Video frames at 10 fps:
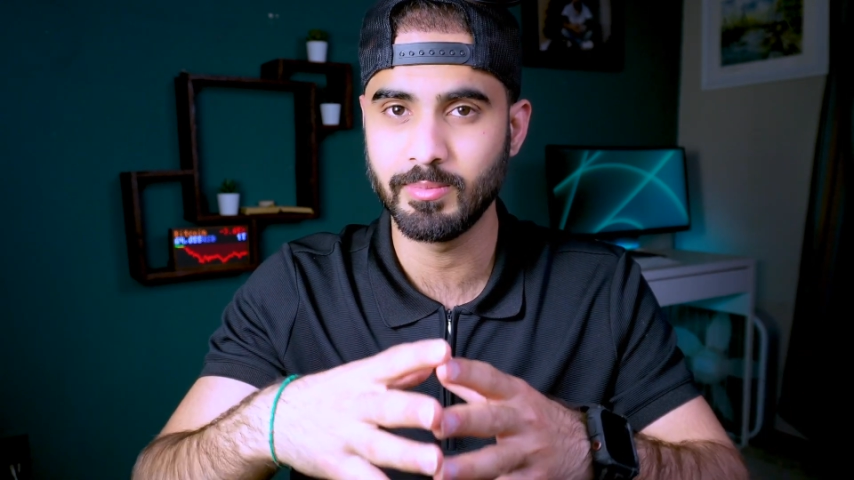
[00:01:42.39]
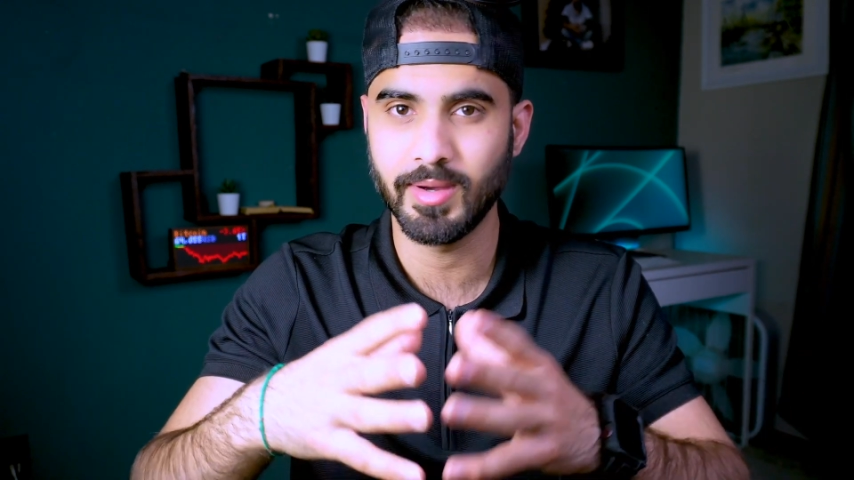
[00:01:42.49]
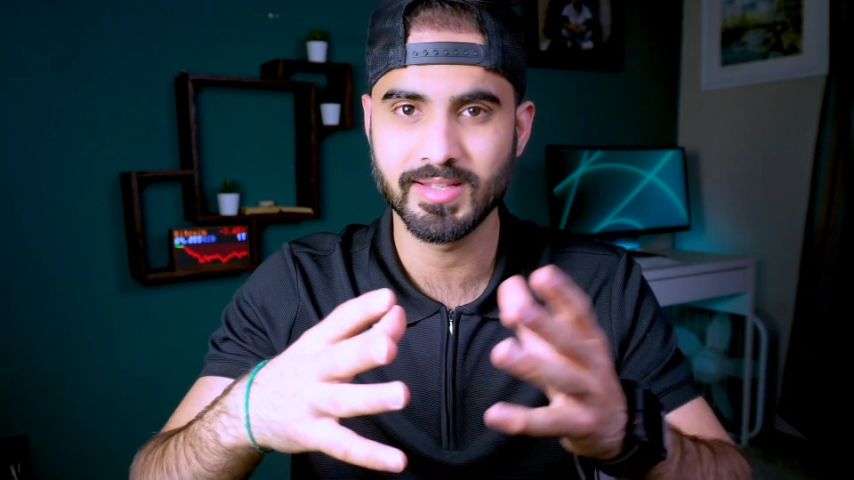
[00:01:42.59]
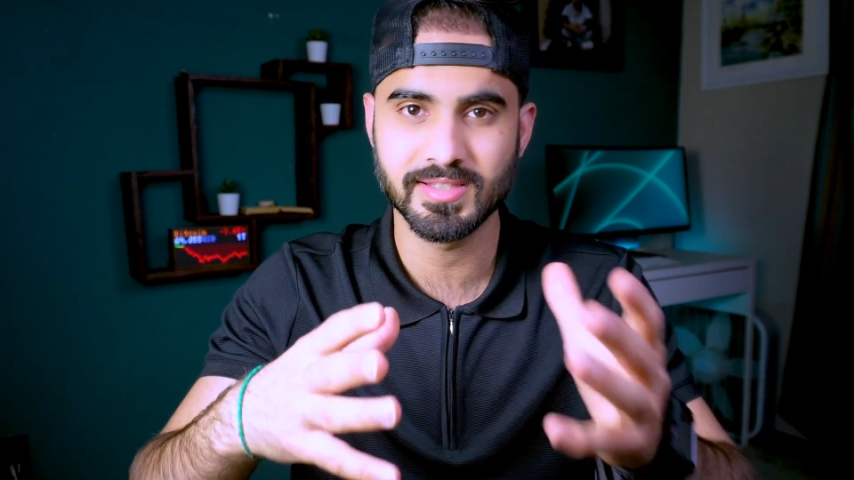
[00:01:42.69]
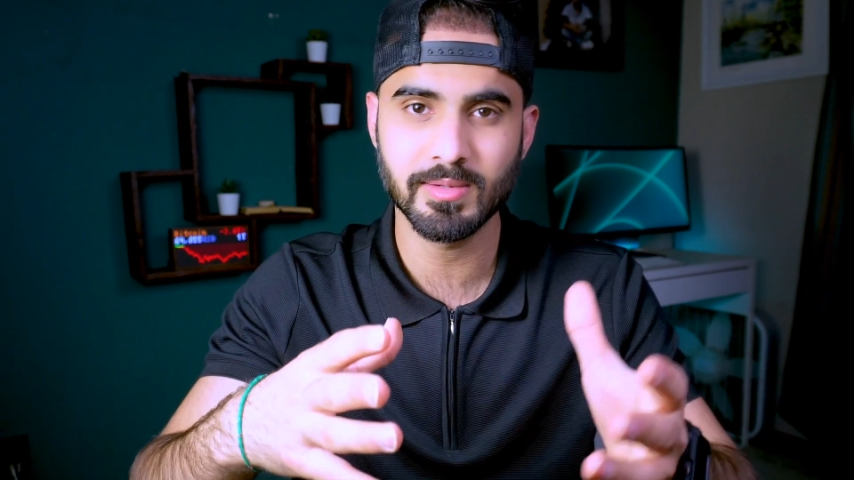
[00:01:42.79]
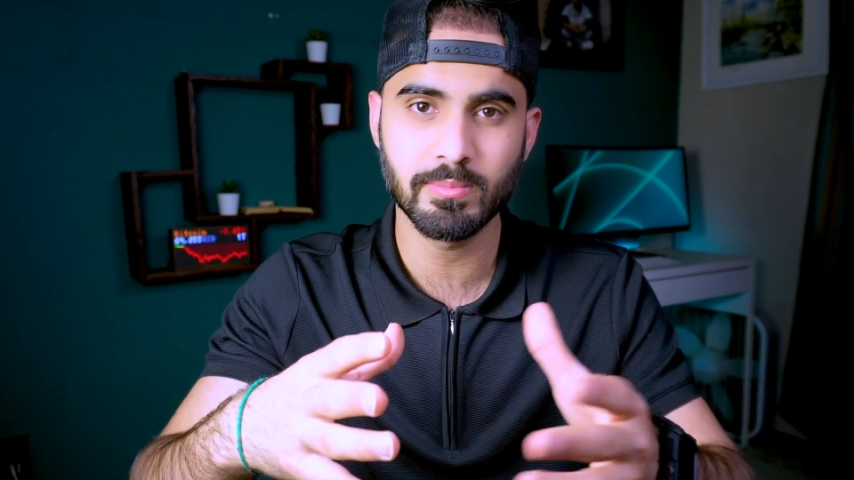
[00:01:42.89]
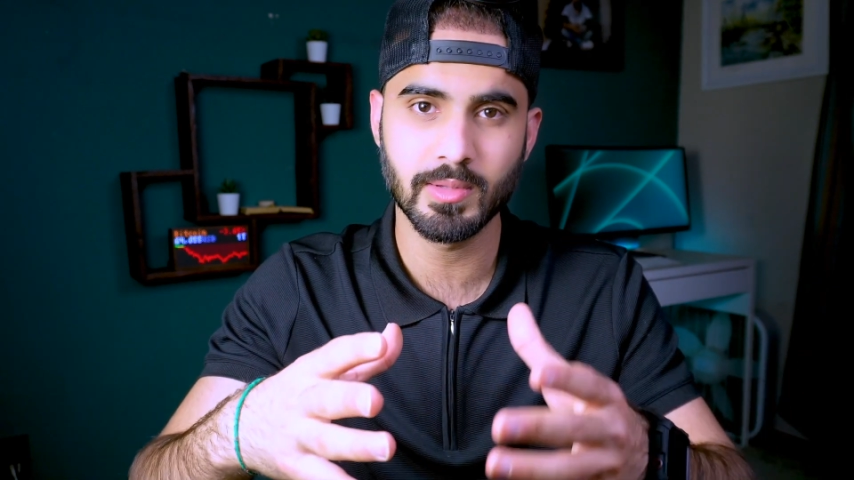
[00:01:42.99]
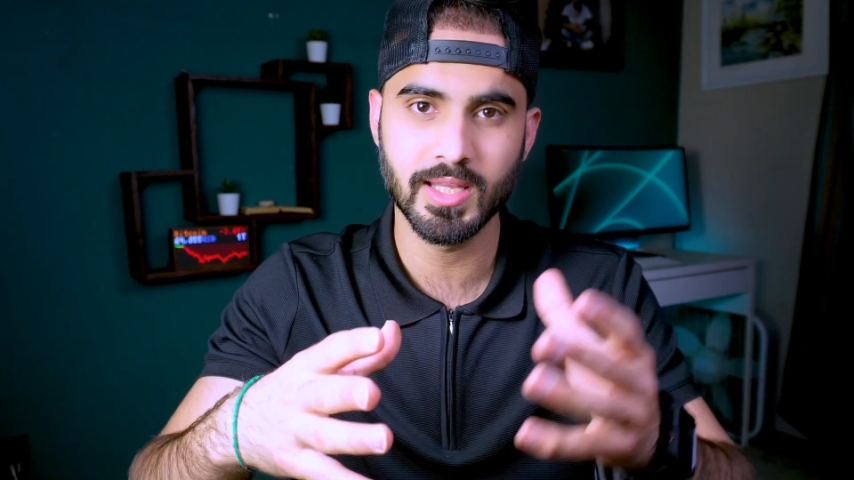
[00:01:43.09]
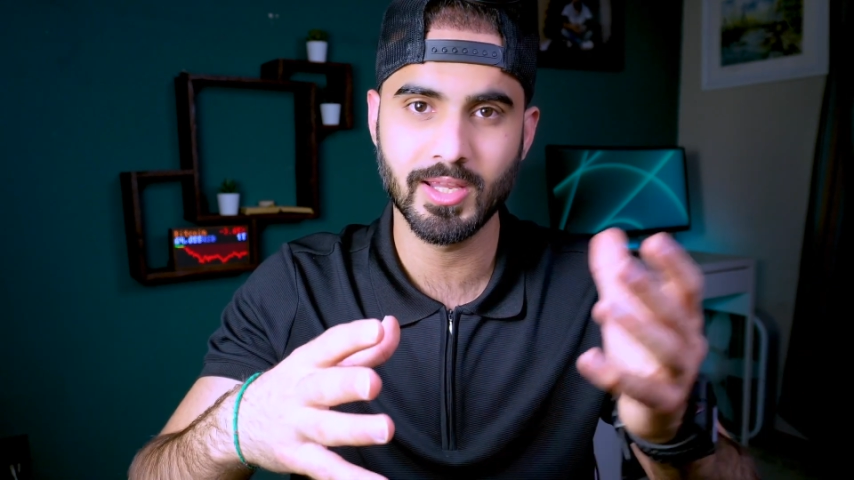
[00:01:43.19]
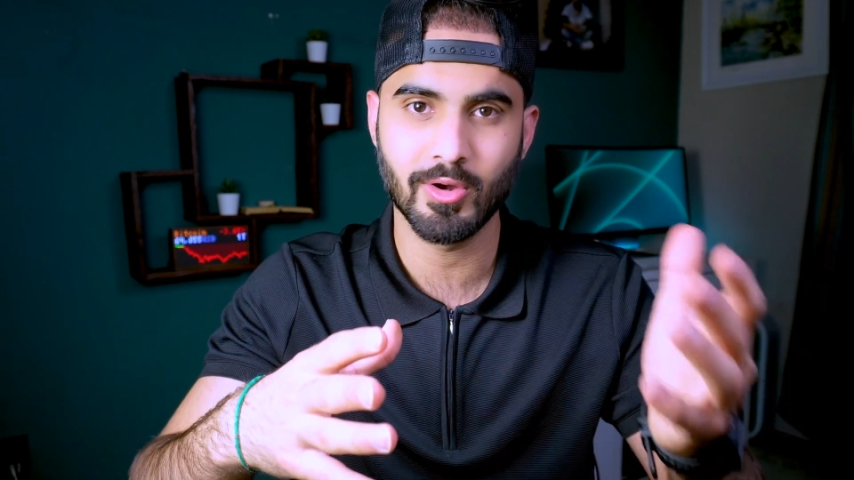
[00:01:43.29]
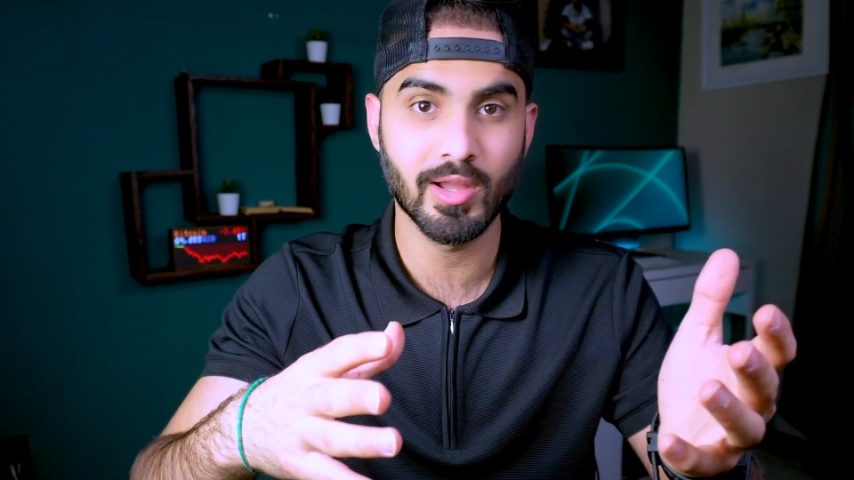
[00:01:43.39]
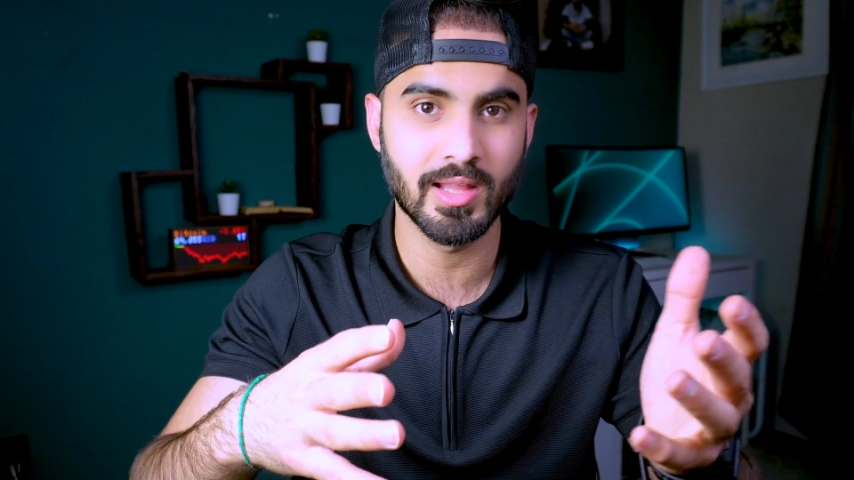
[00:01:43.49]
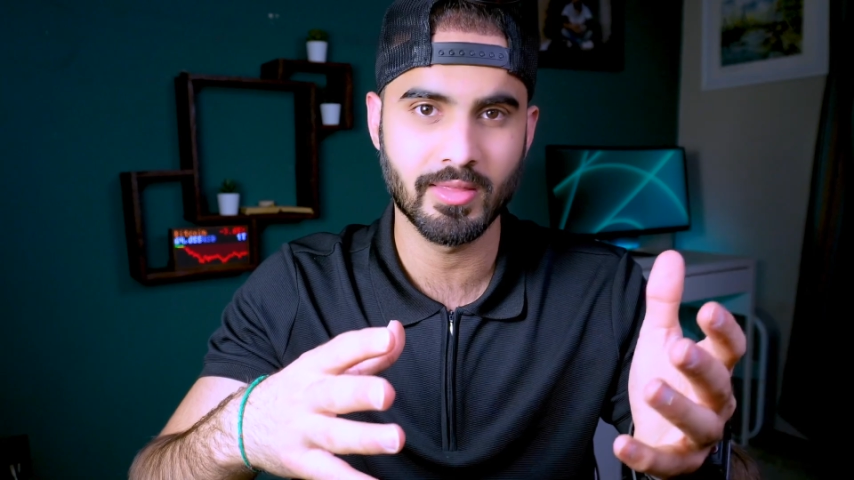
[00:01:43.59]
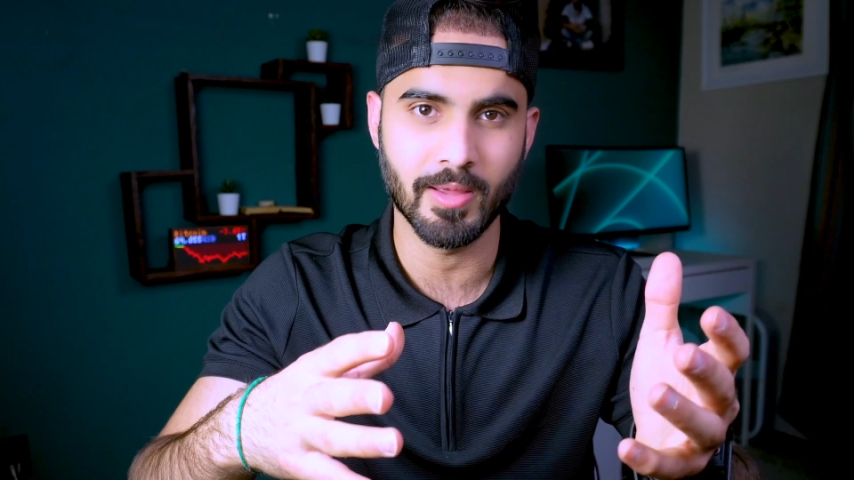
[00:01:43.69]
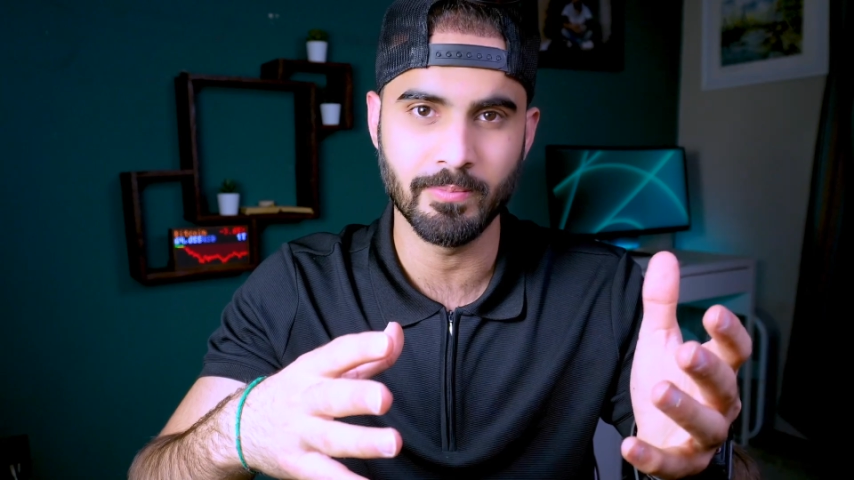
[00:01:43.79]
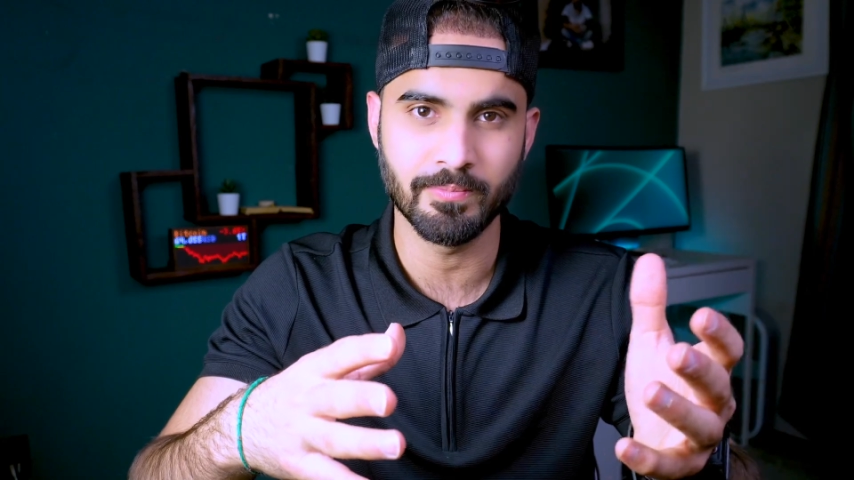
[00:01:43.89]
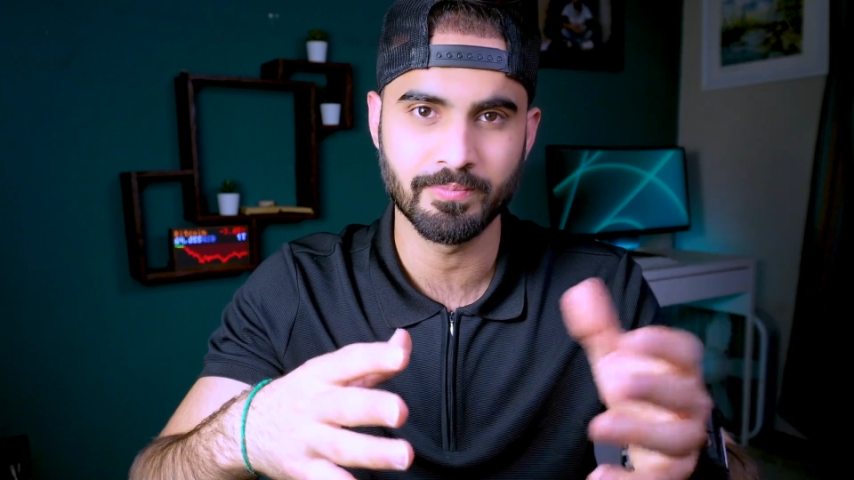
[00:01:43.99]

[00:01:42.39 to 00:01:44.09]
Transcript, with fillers: by simply calling them.